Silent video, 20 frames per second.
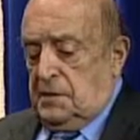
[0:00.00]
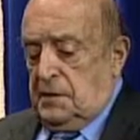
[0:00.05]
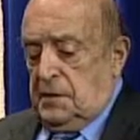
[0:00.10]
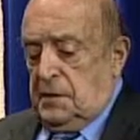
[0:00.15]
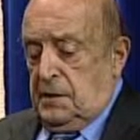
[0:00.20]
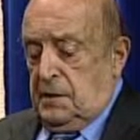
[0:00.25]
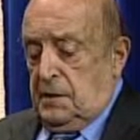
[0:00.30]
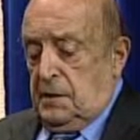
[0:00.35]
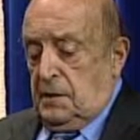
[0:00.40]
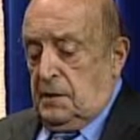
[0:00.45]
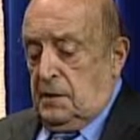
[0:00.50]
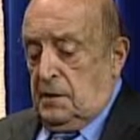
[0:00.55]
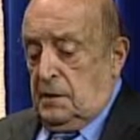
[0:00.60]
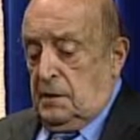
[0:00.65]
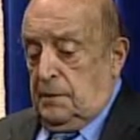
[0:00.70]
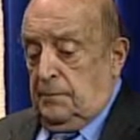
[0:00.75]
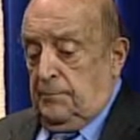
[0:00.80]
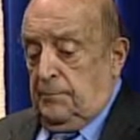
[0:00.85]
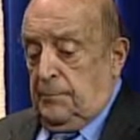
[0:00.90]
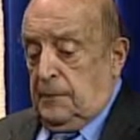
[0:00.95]
the
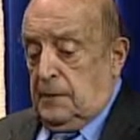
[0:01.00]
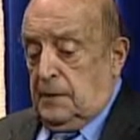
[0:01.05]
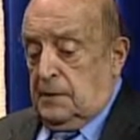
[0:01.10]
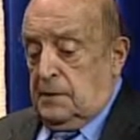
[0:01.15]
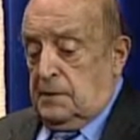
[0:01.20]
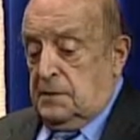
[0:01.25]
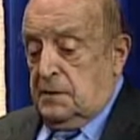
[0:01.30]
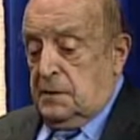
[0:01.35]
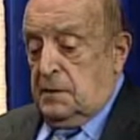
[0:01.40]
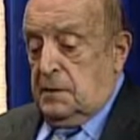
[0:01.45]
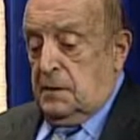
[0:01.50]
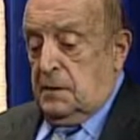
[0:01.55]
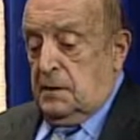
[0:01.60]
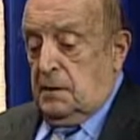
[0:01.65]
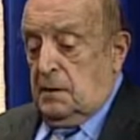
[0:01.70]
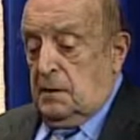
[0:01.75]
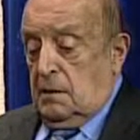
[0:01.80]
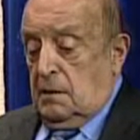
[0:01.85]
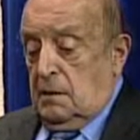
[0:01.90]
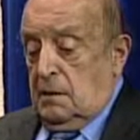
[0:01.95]
uh, is
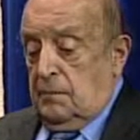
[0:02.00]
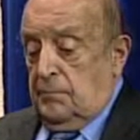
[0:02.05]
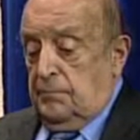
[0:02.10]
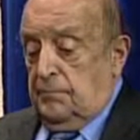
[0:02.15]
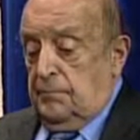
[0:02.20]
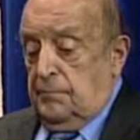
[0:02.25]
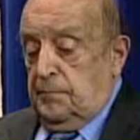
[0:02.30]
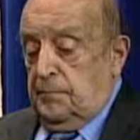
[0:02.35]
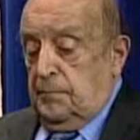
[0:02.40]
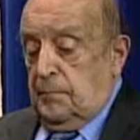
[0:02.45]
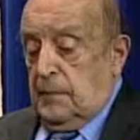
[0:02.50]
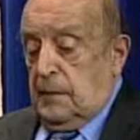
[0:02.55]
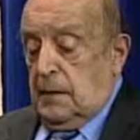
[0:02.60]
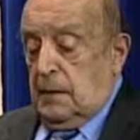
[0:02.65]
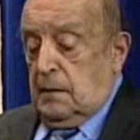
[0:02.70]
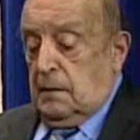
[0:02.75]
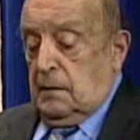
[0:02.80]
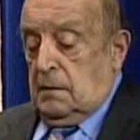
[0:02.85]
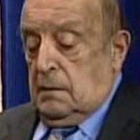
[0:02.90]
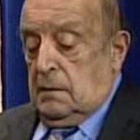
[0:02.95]
the
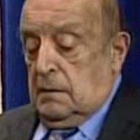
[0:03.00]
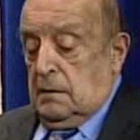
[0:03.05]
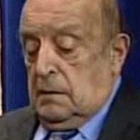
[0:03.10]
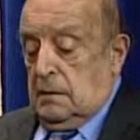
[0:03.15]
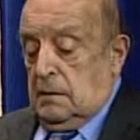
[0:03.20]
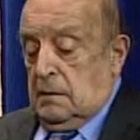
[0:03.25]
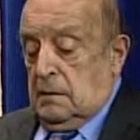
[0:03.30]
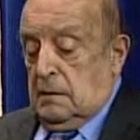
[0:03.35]
uh, uh,